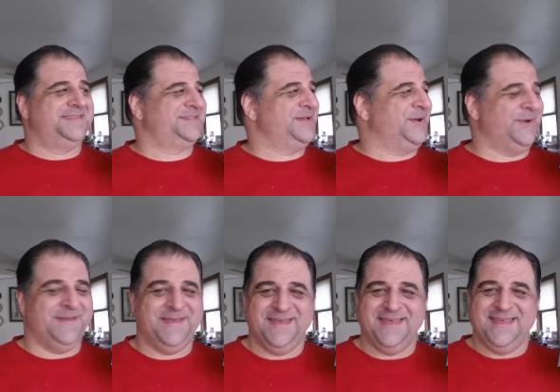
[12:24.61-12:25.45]
so
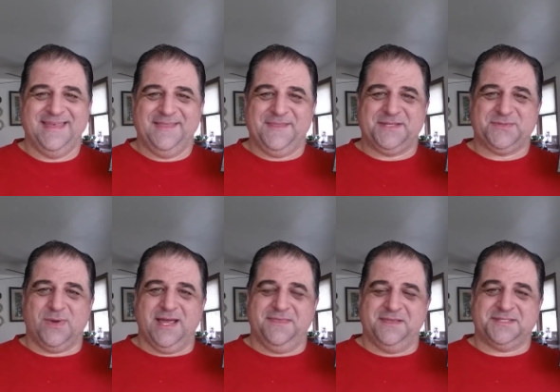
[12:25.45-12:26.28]
that's
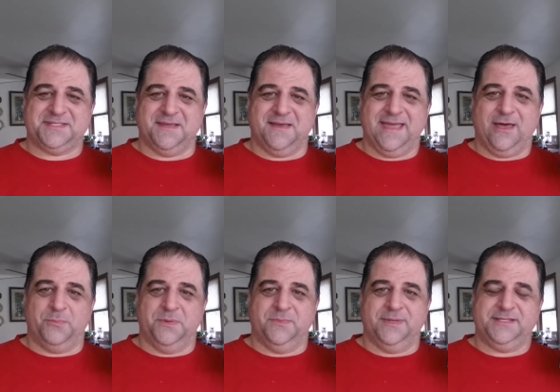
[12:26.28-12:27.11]
why this uh,
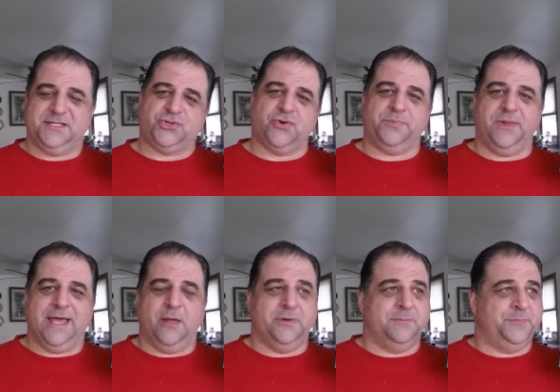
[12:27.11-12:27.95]
album, it's a triple
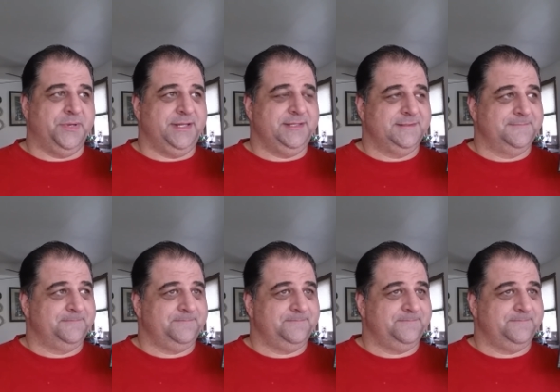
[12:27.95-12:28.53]
album, but